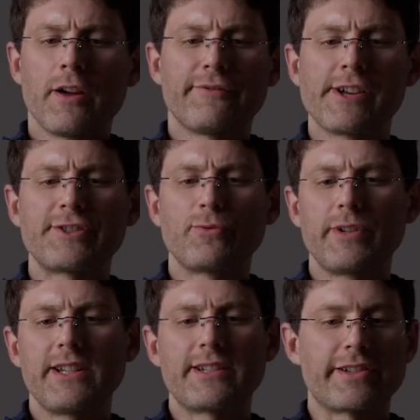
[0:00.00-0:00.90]
First, we
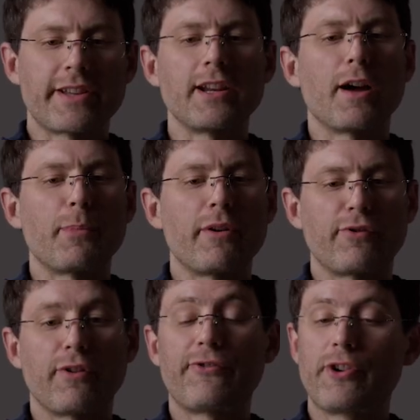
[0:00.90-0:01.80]
need to sign up
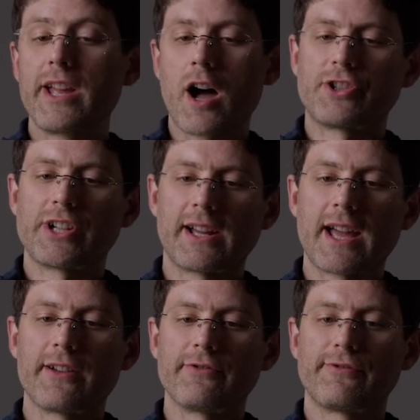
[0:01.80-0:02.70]
for a free ArtJet
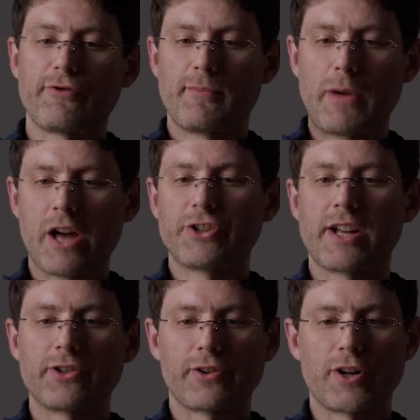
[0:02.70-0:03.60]
account from
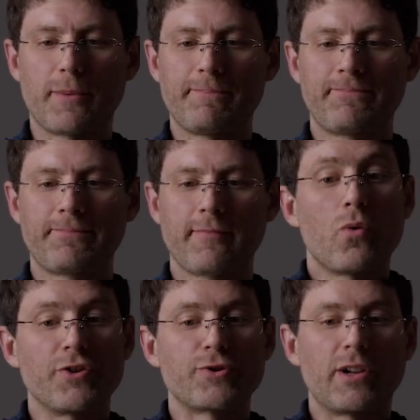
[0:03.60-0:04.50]
artjet.com.
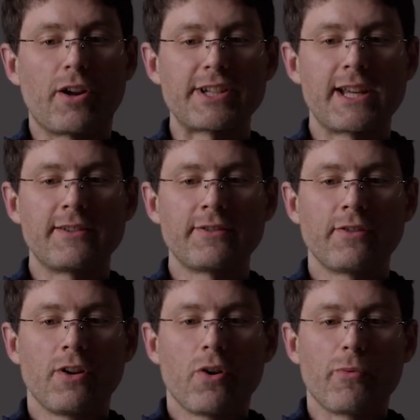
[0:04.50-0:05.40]
Once we're logged in,
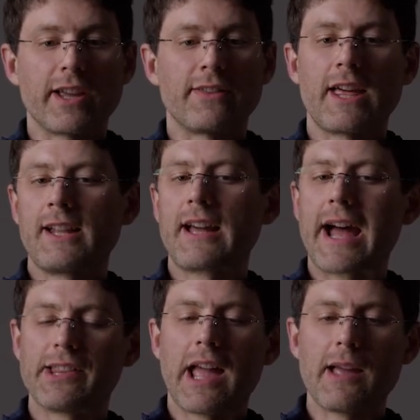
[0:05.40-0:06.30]
we can then
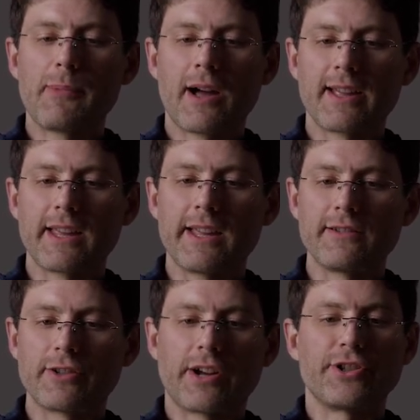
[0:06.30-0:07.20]
add the API key
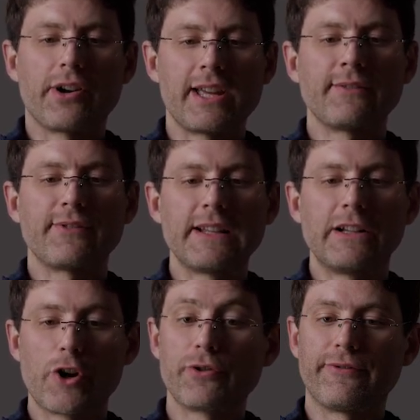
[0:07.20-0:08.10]
to our .env
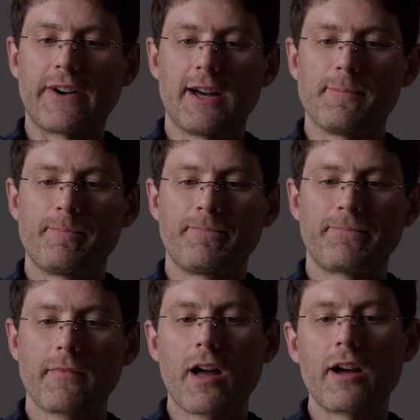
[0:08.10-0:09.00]
local file.
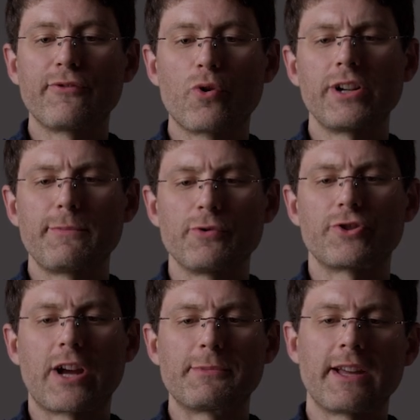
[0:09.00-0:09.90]
I've already
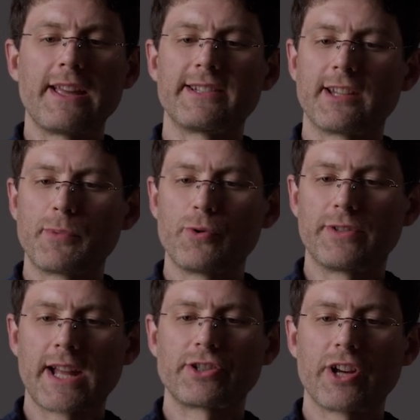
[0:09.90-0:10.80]
bootstrapped a simple
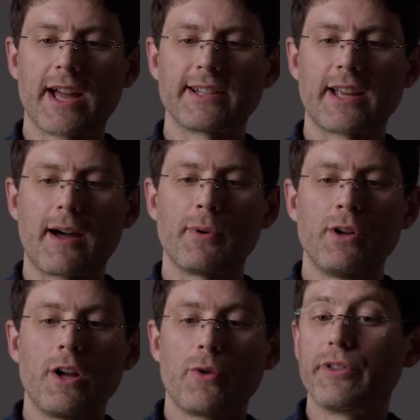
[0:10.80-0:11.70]
Next.js app
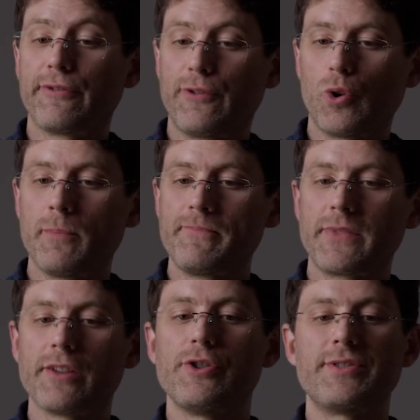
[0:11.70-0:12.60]
with a form
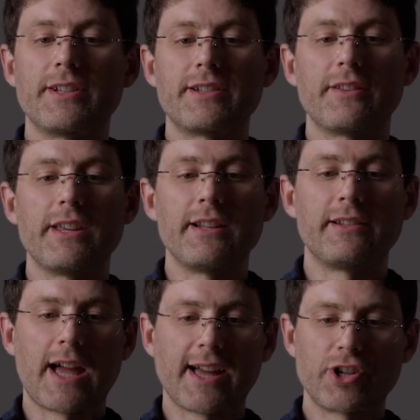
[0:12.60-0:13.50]
that uses the
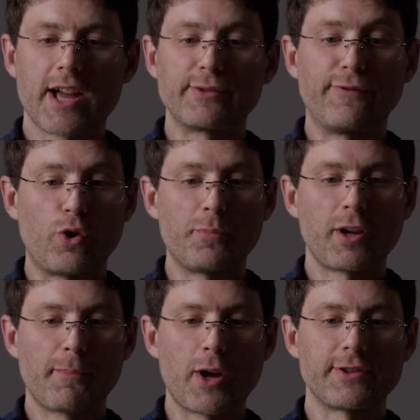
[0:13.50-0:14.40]
Next.js form
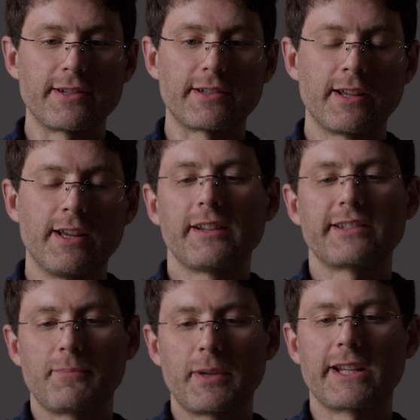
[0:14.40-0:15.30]
component
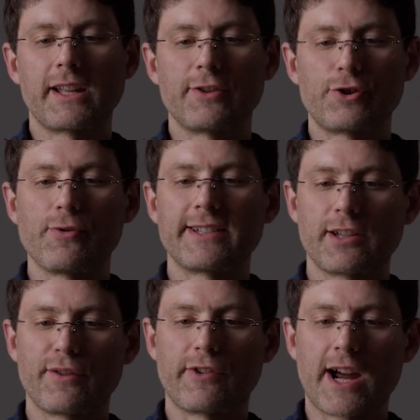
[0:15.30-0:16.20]
submitting to a
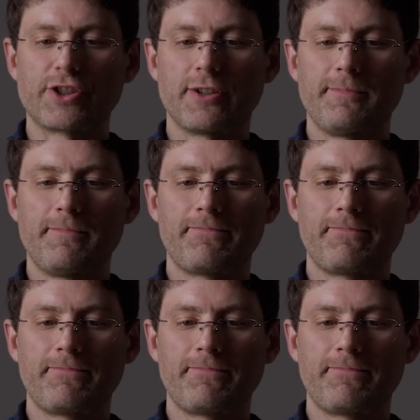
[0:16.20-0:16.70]
server action.